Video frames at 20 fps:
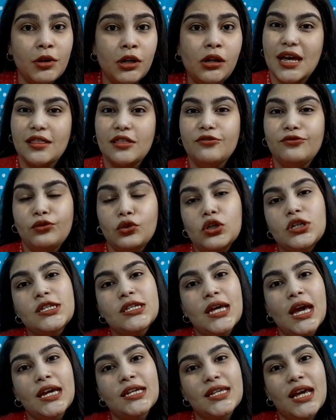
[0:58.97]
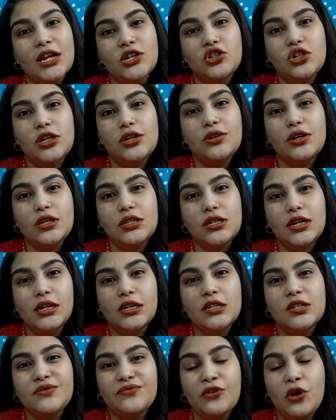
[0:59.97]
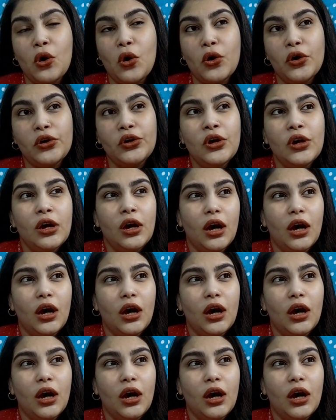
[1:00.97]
ml and the full size actually retails for